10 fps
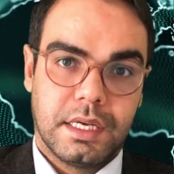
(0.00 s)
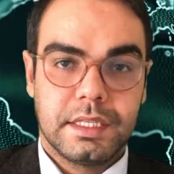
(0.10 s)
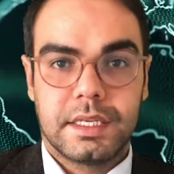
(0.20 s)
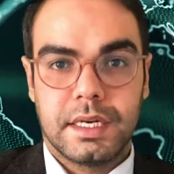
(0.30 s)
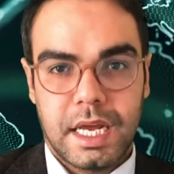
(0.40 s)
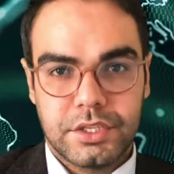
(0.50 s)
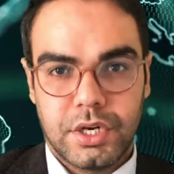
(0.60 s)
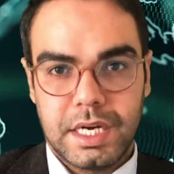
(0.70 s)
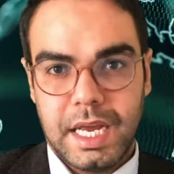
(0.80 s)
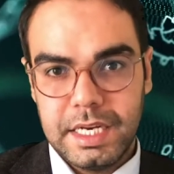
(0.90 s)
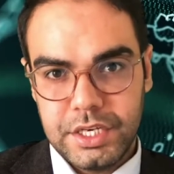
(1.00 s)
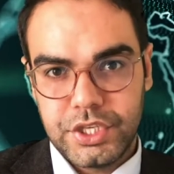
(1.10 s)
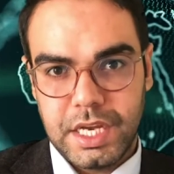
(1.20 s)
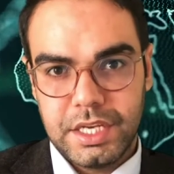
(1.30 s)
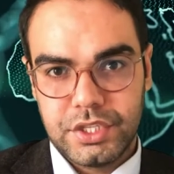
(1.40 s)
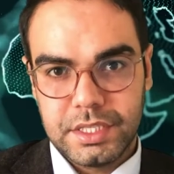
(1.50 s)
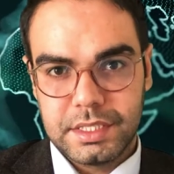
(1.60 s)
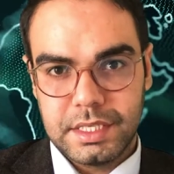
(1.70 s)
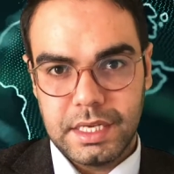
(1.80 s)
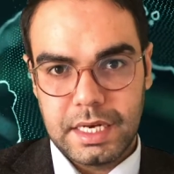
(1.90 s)
International Energy
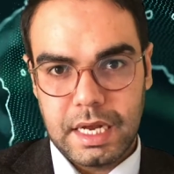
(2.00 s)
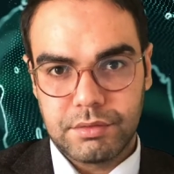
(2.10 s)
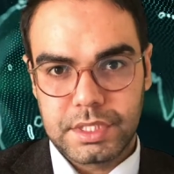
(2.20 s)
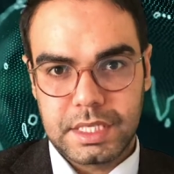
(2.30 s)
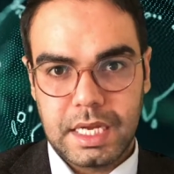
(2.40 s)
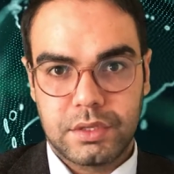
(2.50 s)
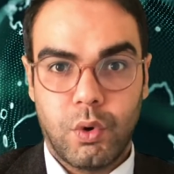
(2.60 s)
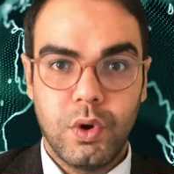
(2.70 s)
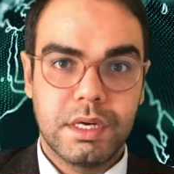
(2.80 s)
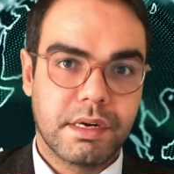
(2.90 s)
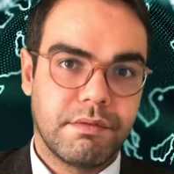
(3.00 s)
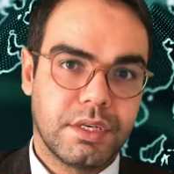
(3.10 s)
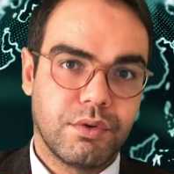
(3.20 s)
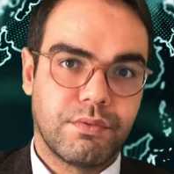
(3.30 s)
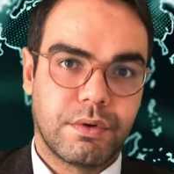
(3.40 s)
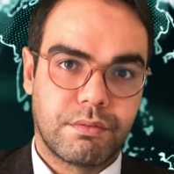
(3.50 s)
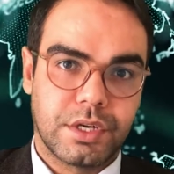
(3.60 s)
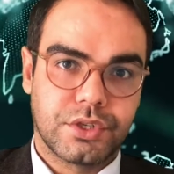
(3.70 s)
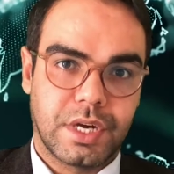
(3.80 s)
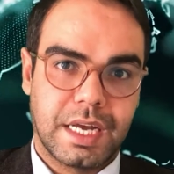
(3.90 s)
Agency announced that oil revenue for
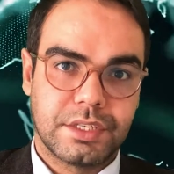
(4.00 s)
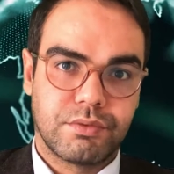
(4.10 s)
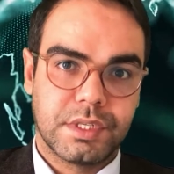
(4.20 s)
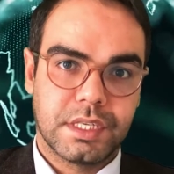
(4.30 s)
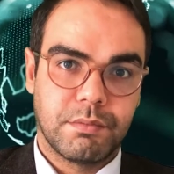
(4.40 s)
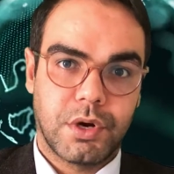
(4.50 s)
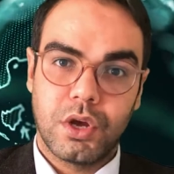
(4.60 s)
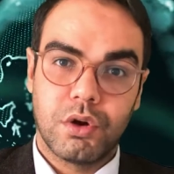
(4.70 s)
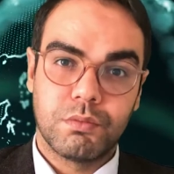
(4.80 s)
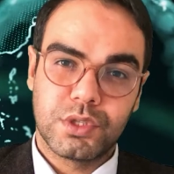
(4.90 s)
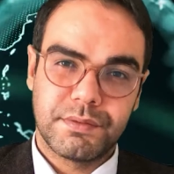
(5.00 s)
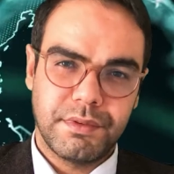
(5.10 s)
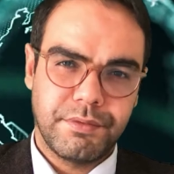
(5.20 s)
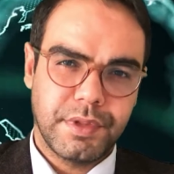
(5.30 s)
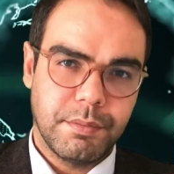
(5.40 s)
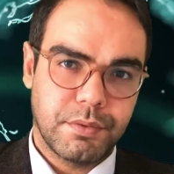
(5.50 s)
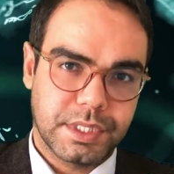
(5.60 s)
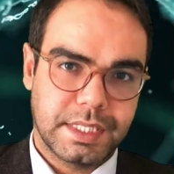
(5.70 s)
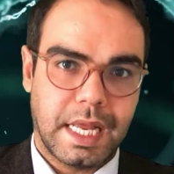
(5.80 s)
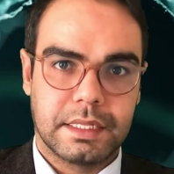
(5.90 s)
Russia has risen by almost
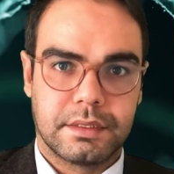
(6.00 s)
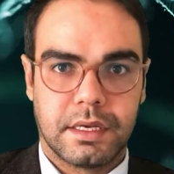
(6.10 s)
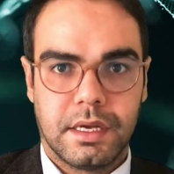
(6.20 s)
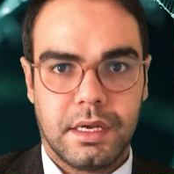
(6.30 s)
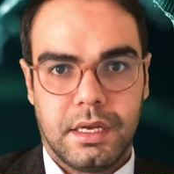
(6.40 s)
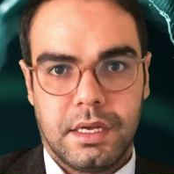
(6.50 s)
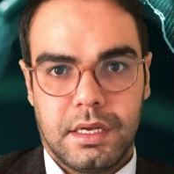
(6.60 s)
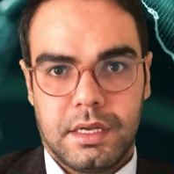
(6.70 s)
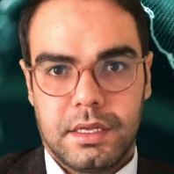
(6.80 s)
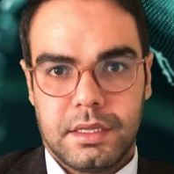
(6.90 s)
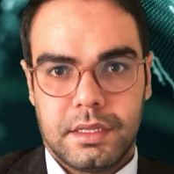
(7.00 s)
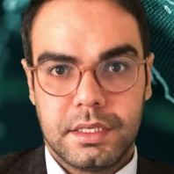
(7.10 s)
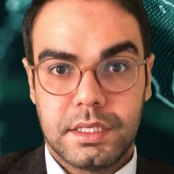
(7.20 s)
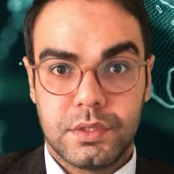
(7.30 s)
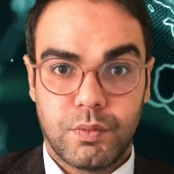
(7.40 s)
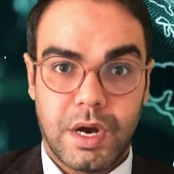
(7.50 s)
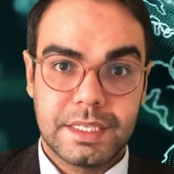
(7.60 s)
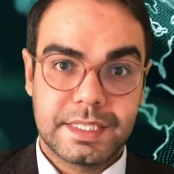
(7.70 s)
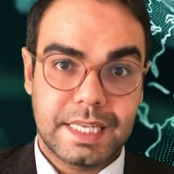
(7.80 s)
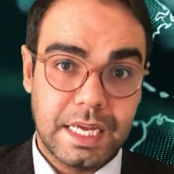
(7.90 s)
50%. This is
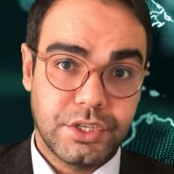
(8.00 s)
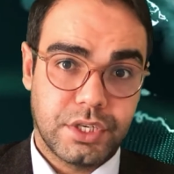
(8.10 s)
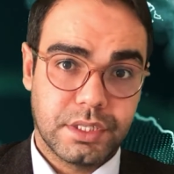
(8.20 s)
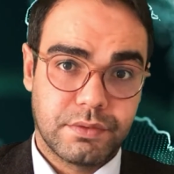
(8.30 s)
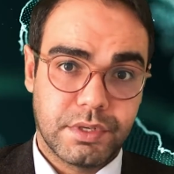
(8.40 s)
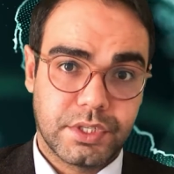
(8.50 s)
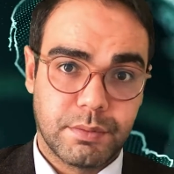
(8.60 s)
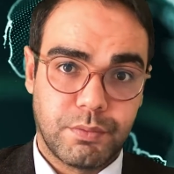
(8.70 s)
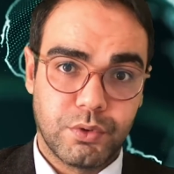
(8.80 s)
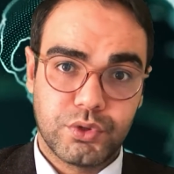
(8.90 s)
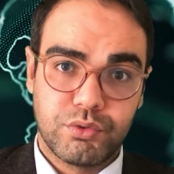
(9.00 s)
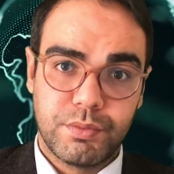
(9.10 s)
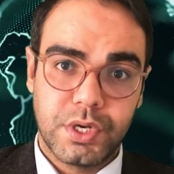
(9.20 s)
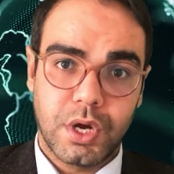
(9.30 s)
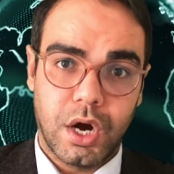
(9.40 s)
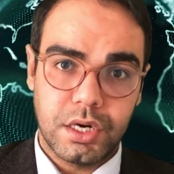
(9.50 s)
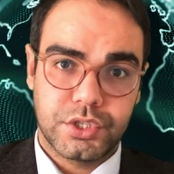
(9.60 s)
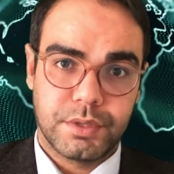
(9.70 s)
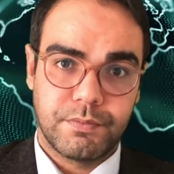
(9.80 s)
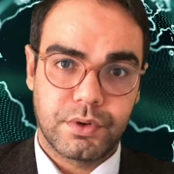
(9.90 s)
while sanctions were supposed to bring
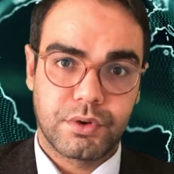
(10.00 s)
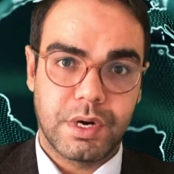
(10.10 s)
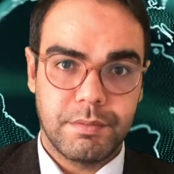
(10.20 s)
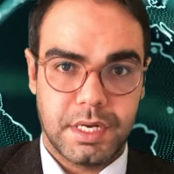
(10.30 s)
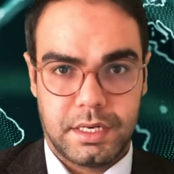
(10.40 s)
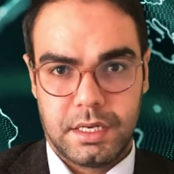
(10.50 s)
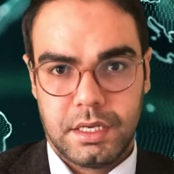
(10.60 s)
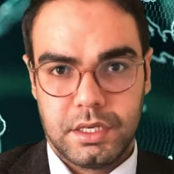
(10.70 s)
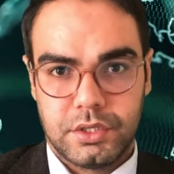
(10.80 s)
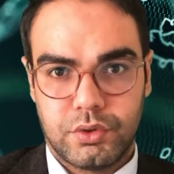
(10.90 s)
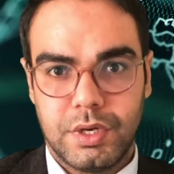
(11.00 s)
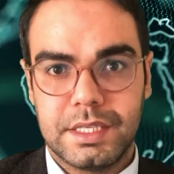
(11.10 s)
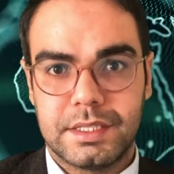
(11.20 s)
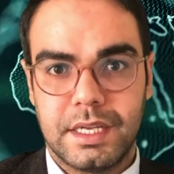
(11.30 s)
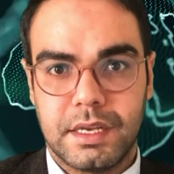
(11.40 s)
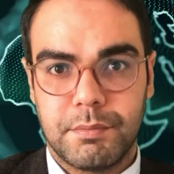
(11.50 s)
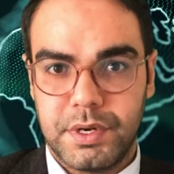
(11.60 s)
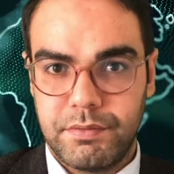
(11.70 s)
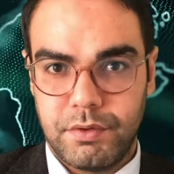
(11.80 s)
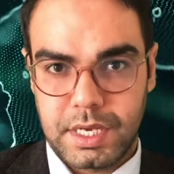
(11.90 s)
hardship for Kremlin. So let's take a
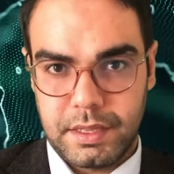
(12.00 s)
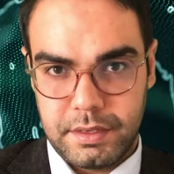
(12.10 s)
brief look at